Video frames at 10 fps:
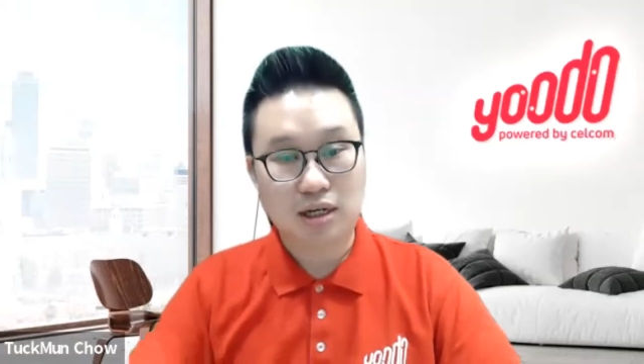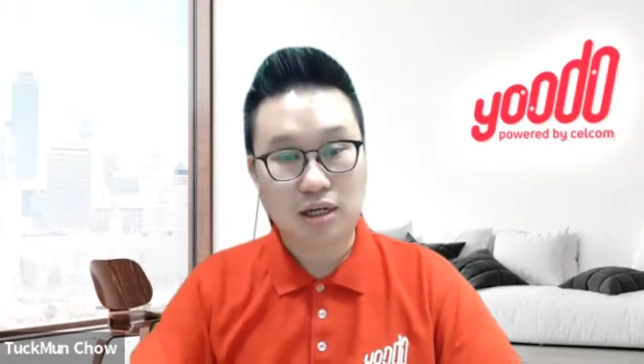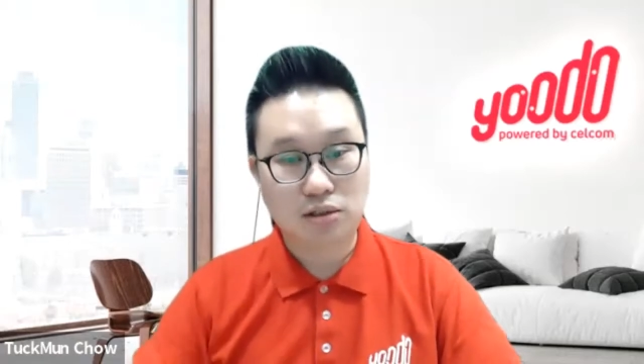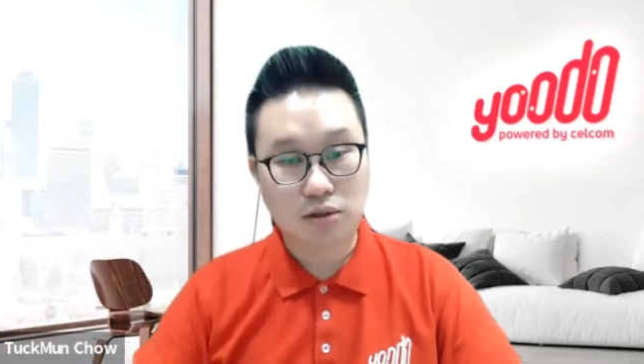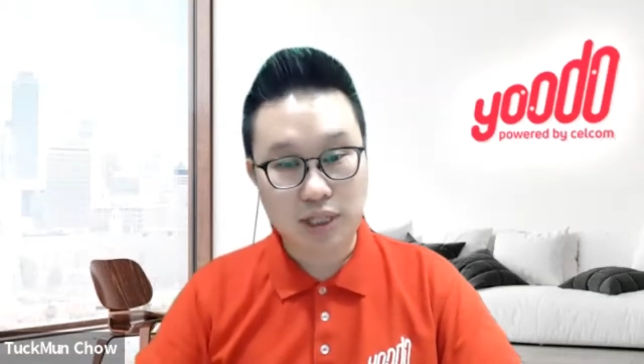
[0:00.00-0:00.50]

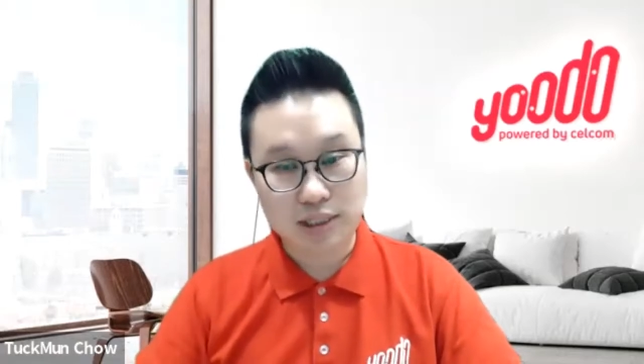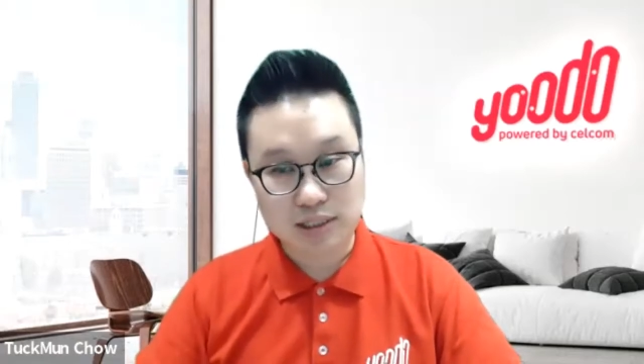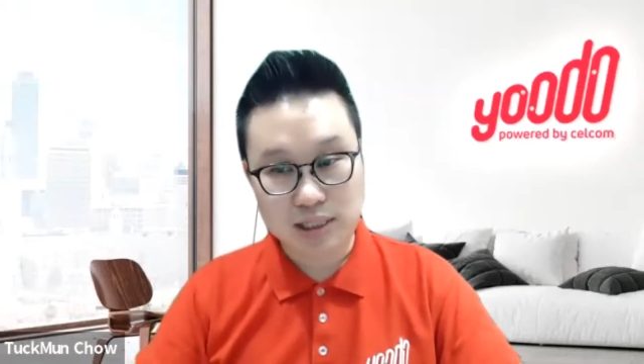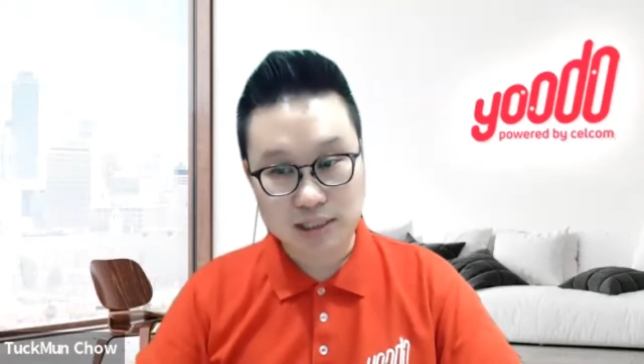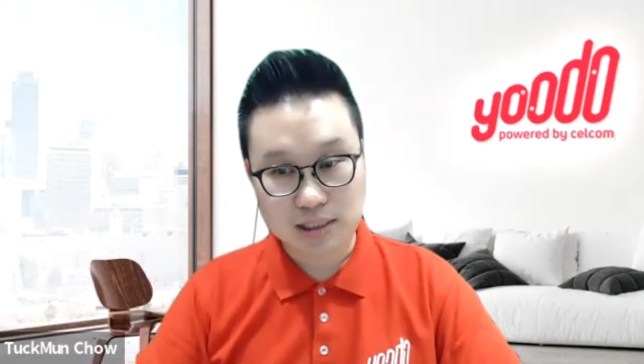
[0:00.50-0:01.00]
So
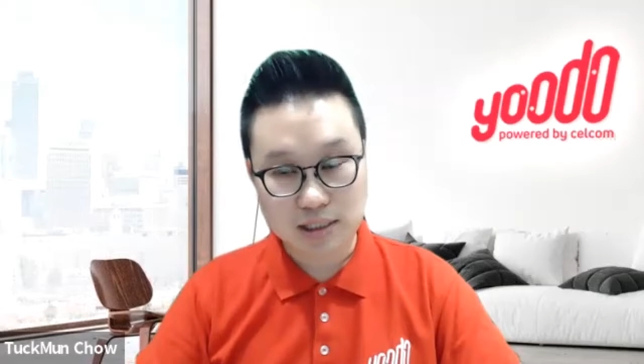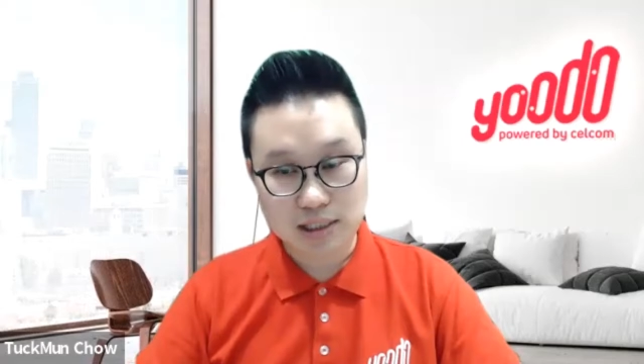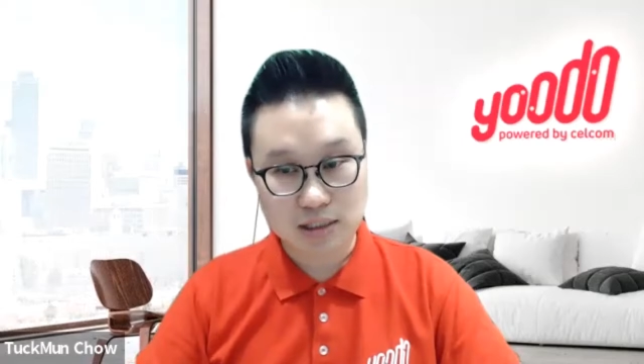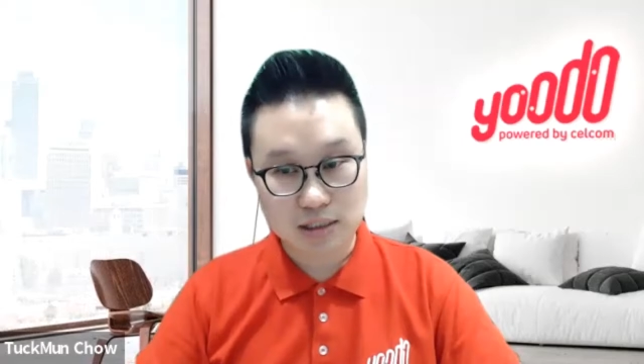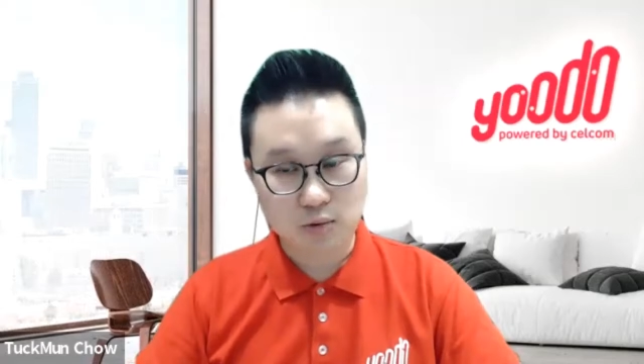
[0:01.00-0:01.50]

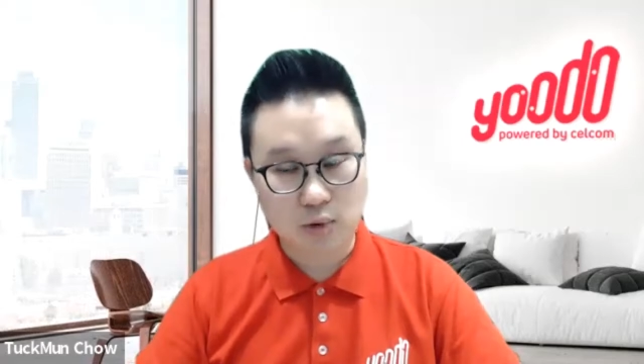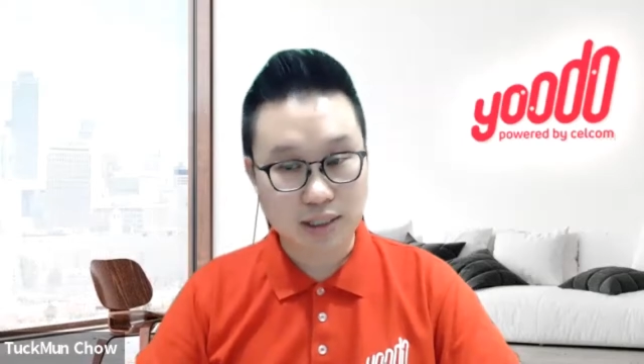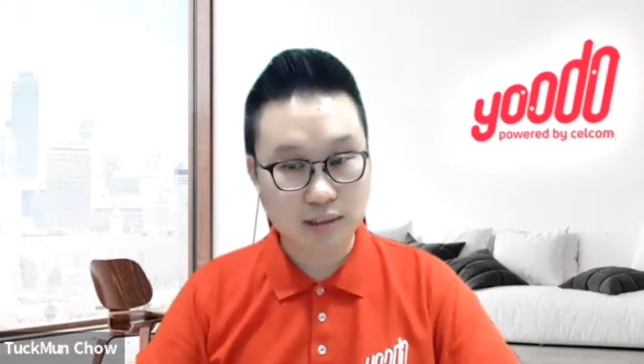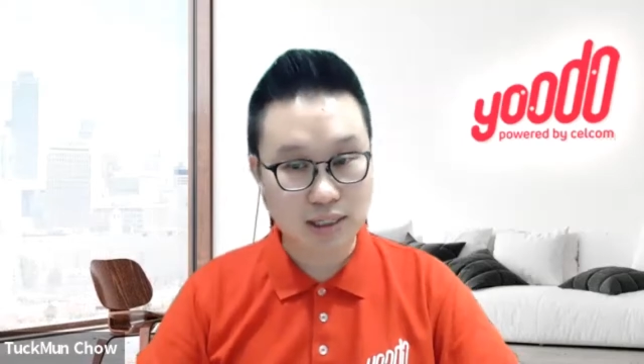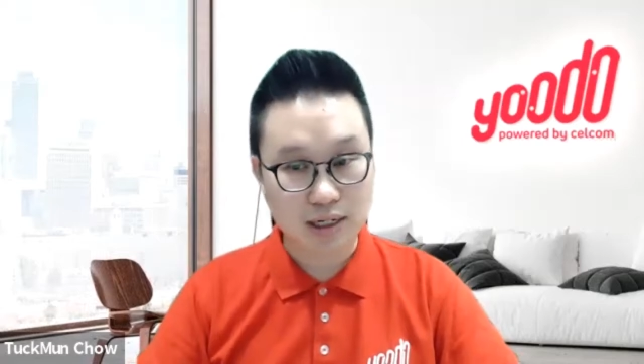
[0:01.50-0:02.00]
that's
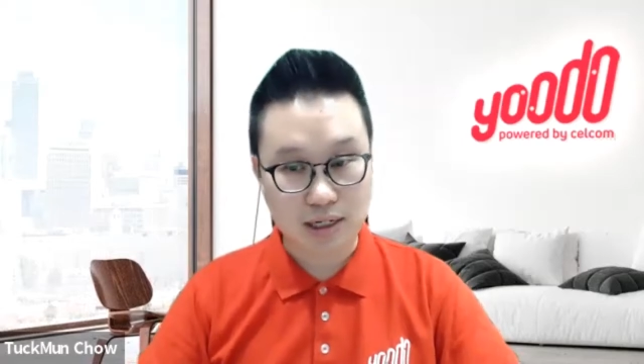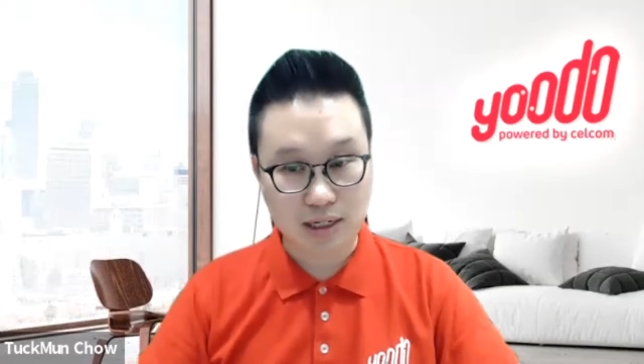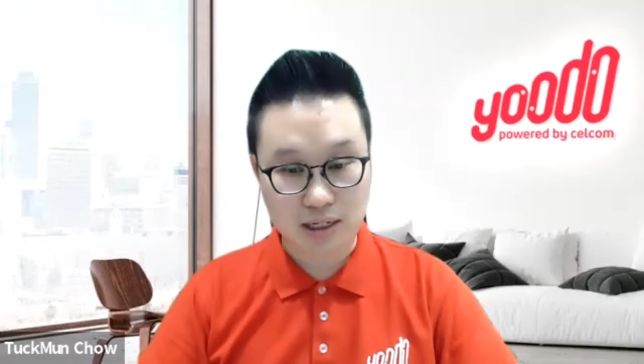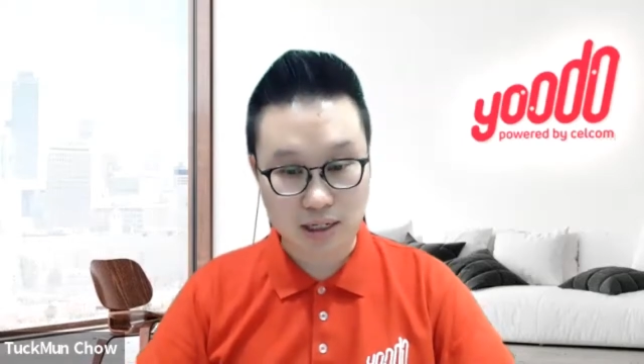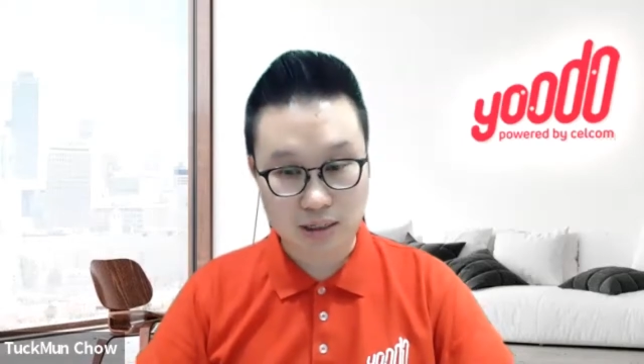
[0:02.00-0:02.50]
one
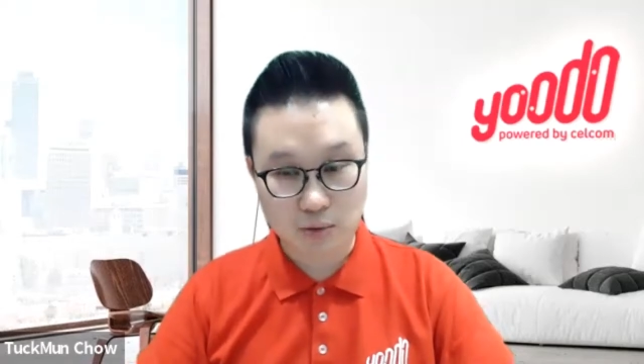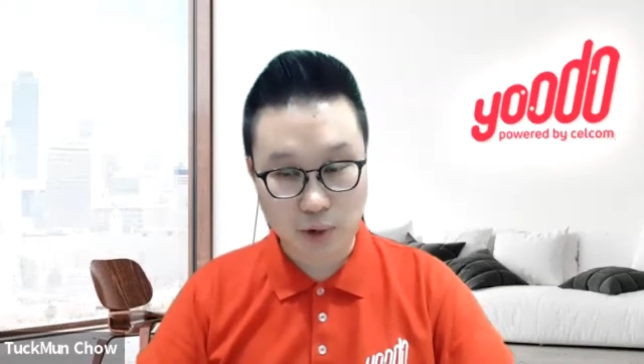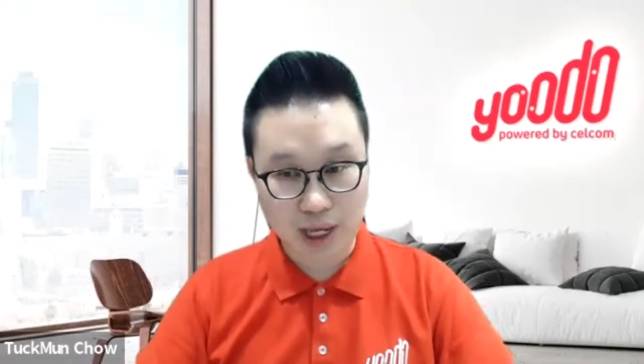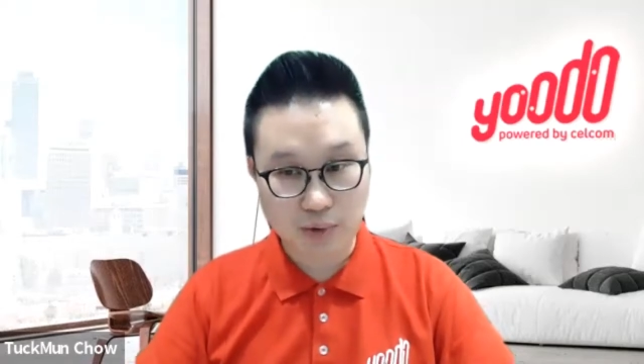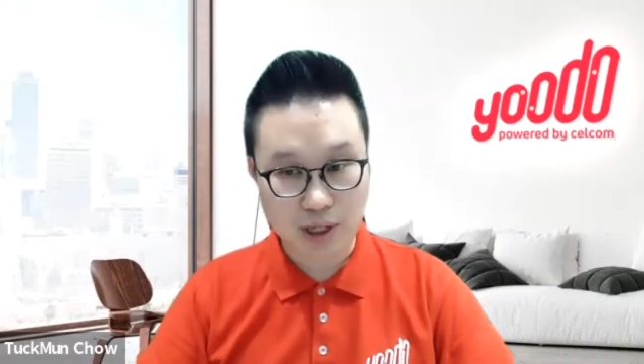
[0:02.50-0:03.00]

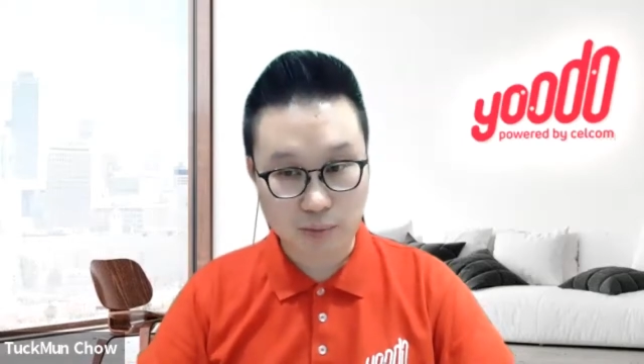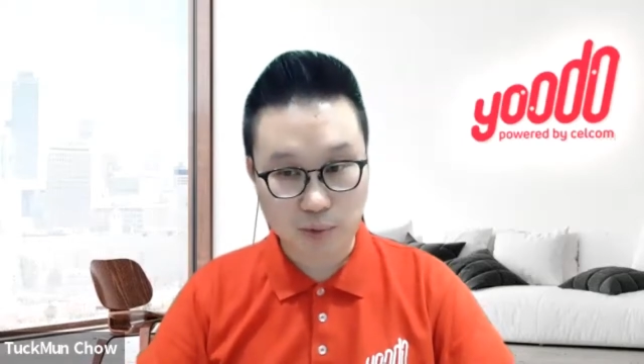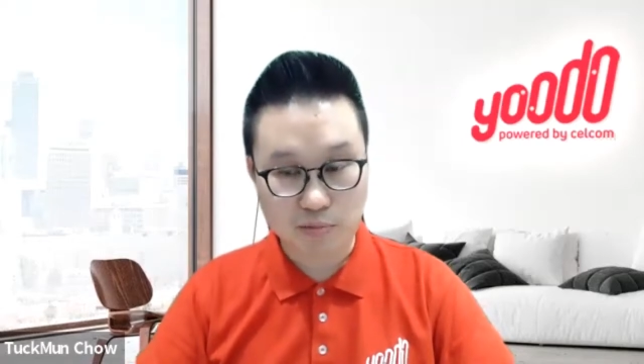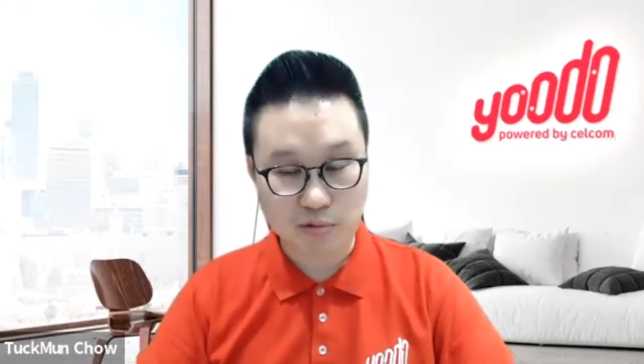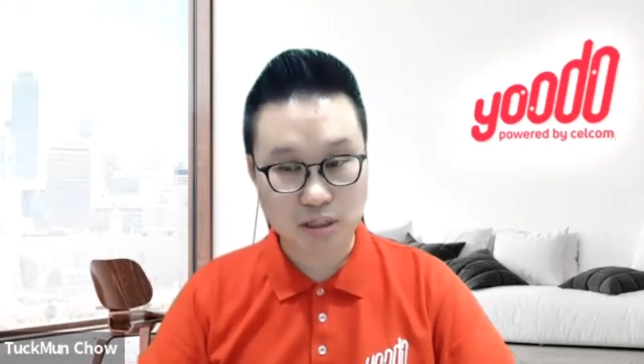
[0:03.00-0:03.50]
way we
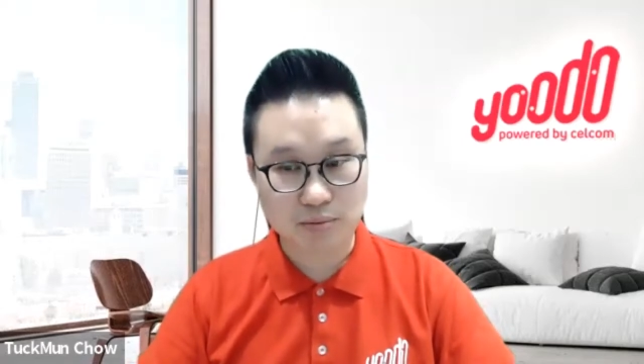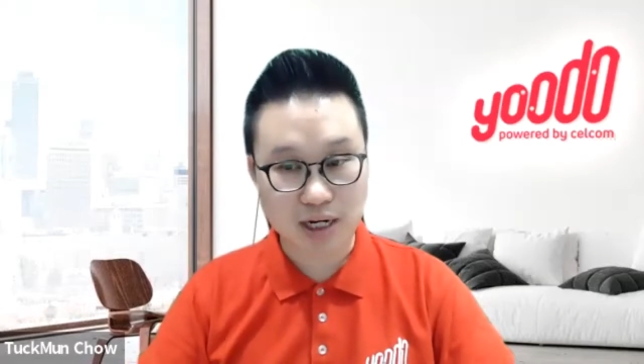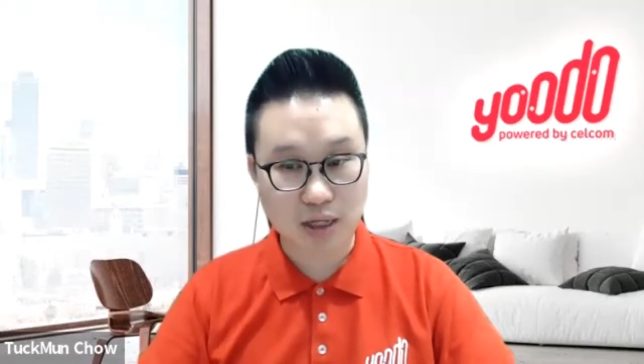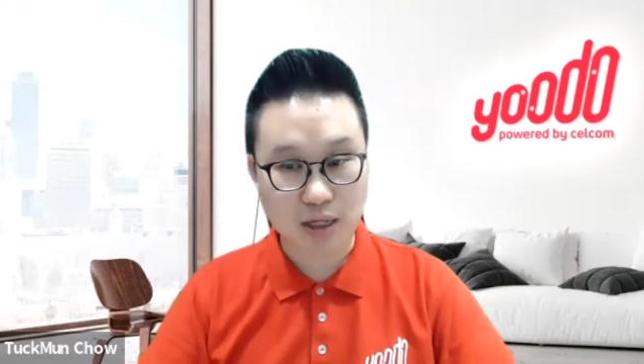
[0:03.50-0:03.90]
approach the market.